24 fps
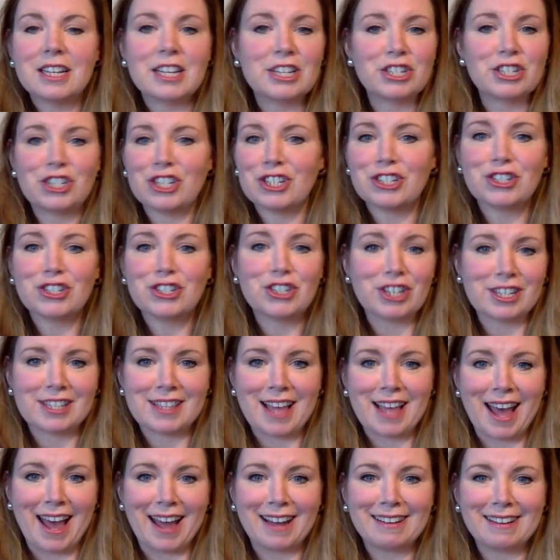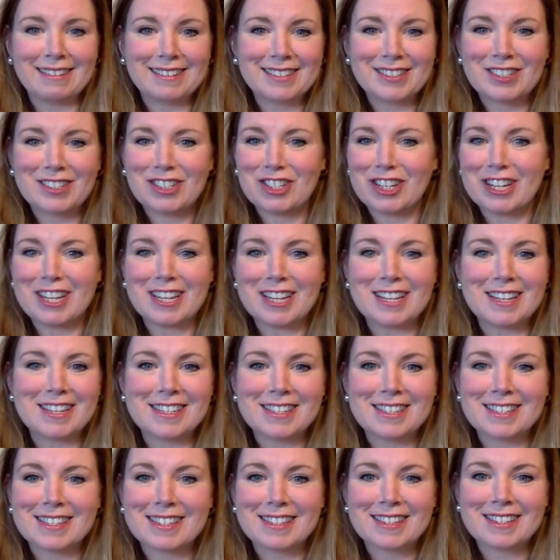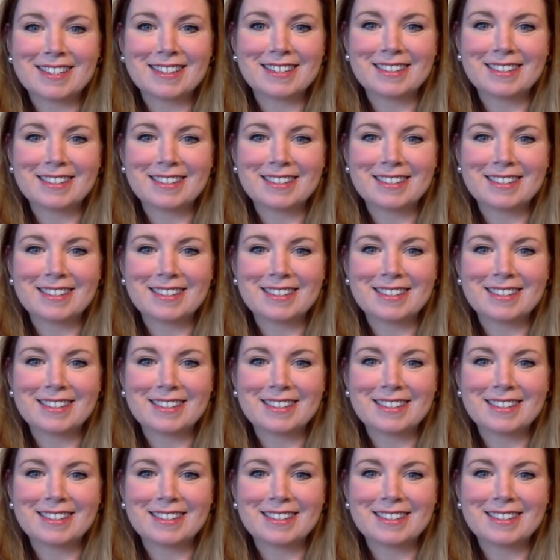she's just that. She's